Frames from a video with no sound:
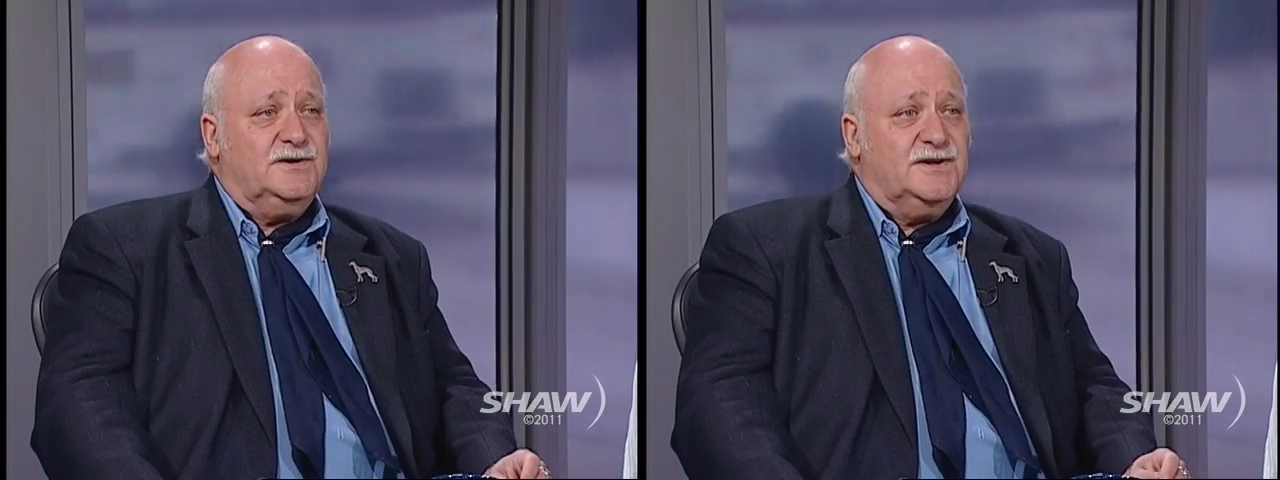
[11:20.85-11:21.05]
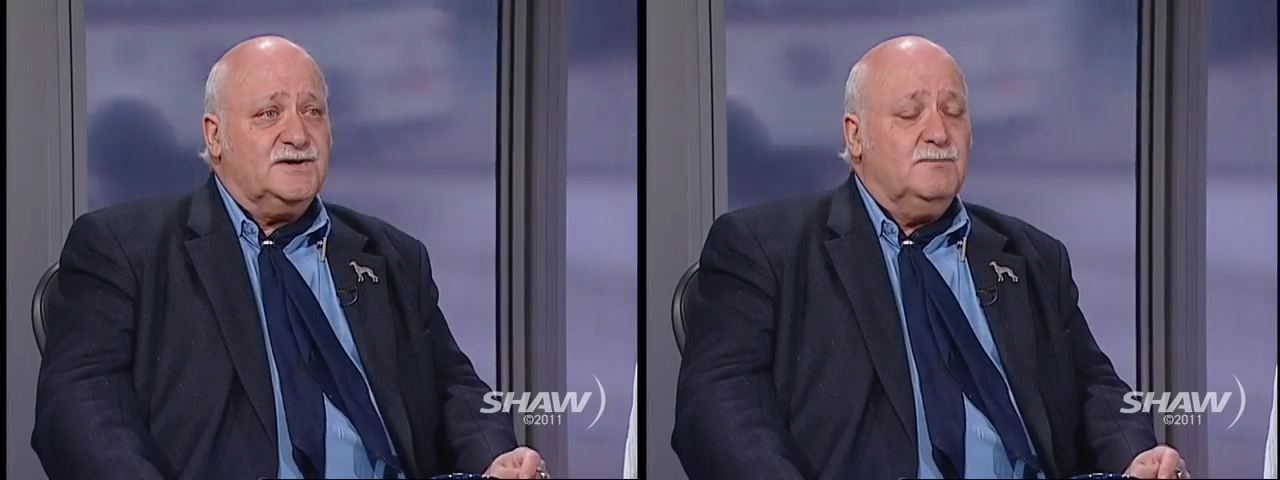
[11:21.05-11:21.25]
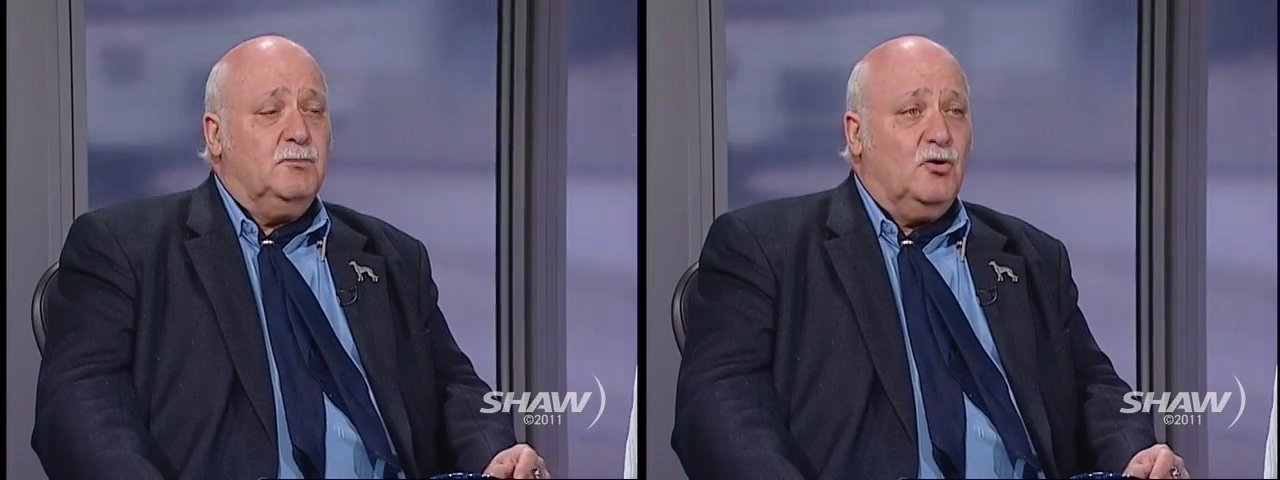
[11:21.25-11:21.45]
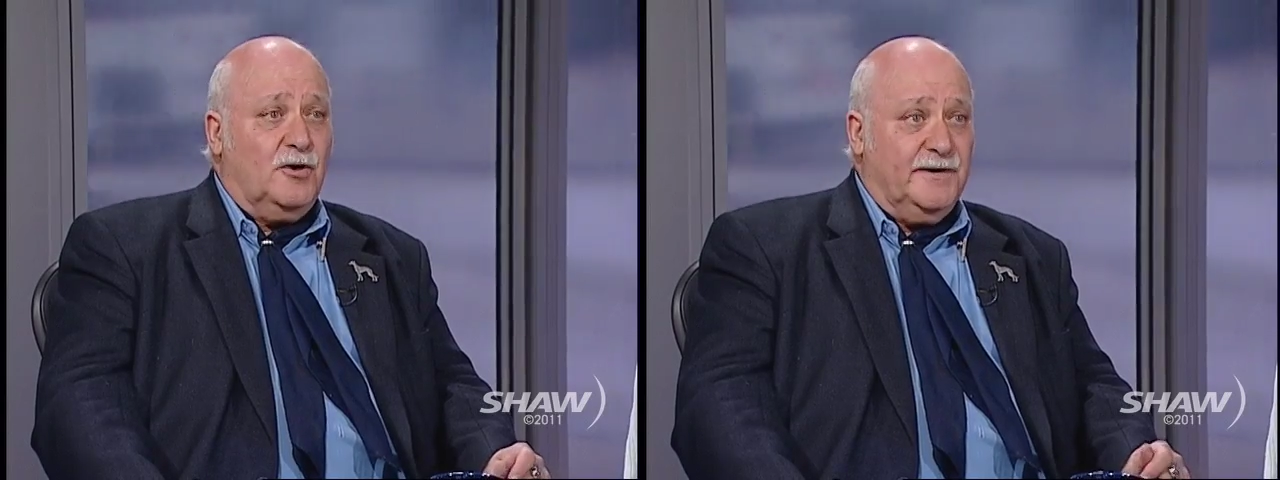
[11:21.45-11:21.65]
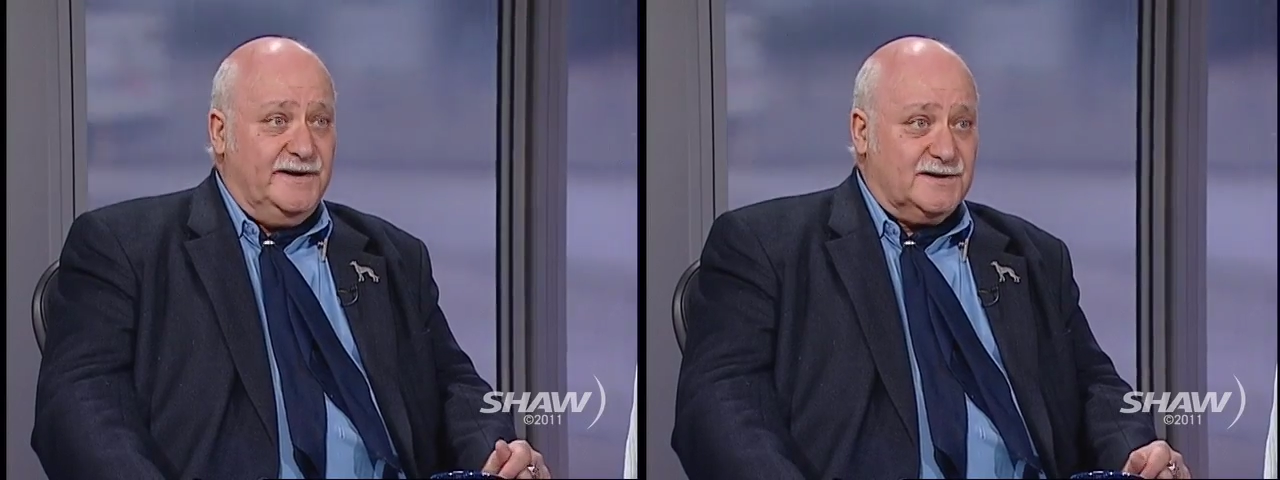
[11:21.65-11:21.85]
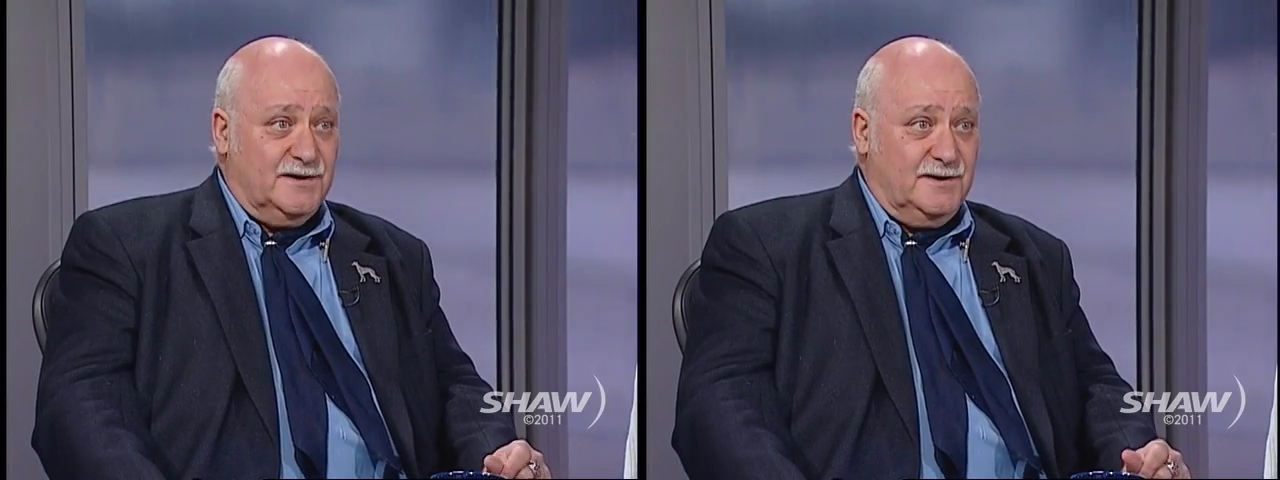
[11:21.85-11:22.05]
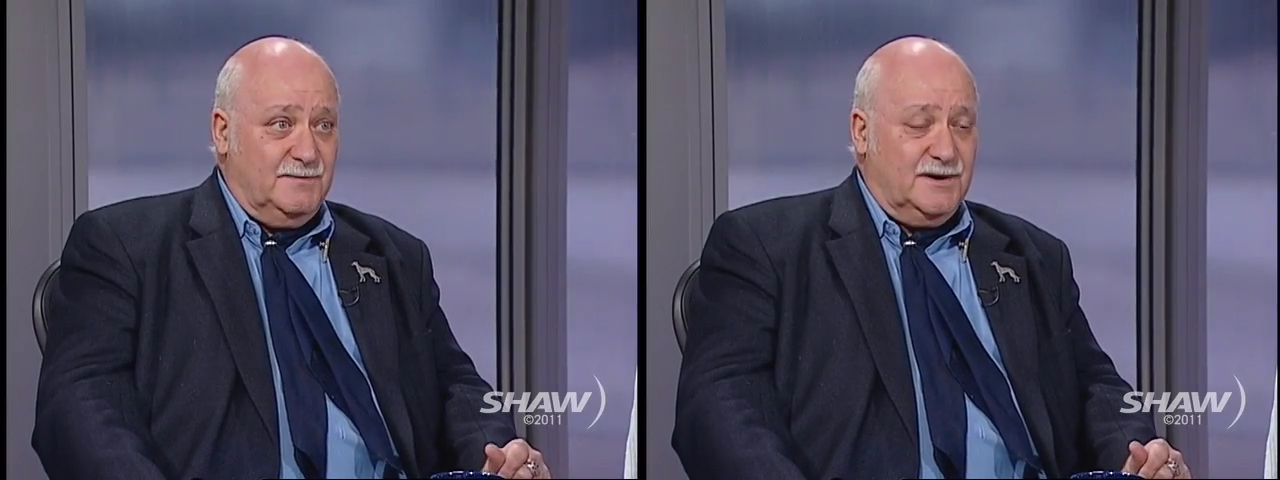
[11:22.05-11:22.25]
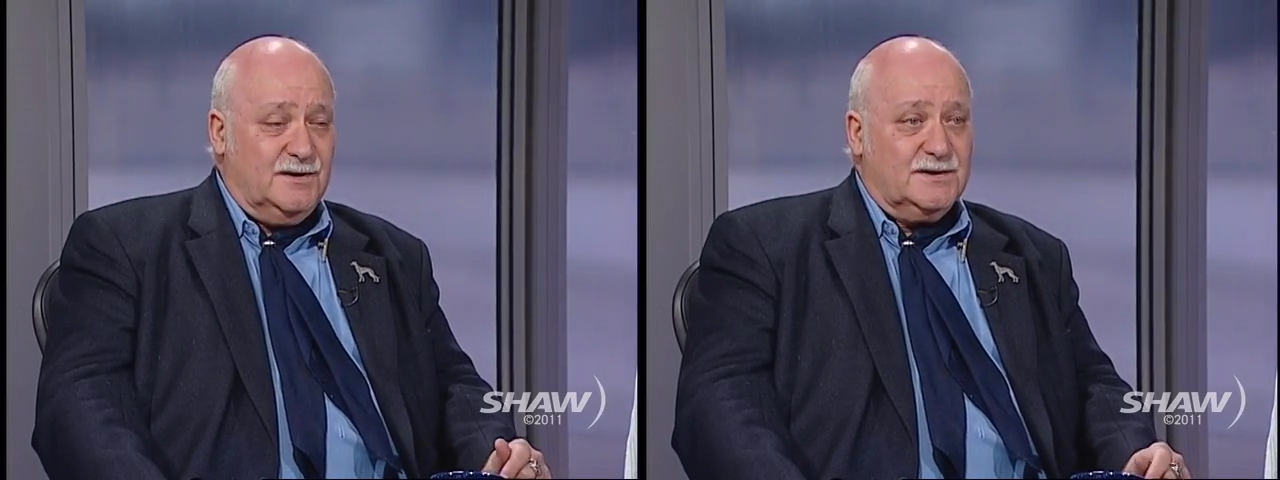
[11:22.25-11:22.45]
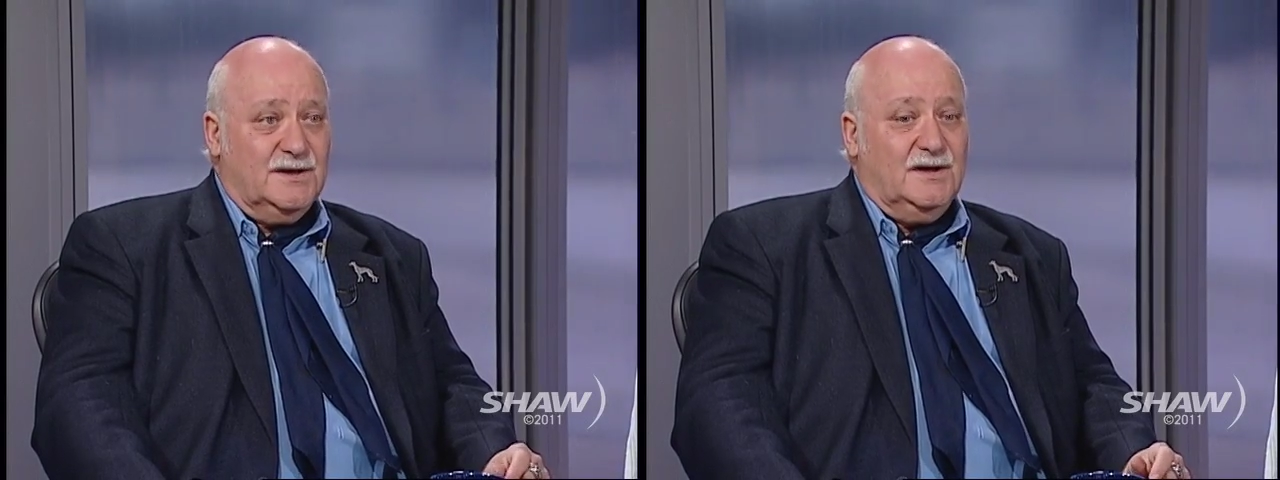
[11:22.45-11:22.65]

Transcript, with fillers: that doesn't bore easily because,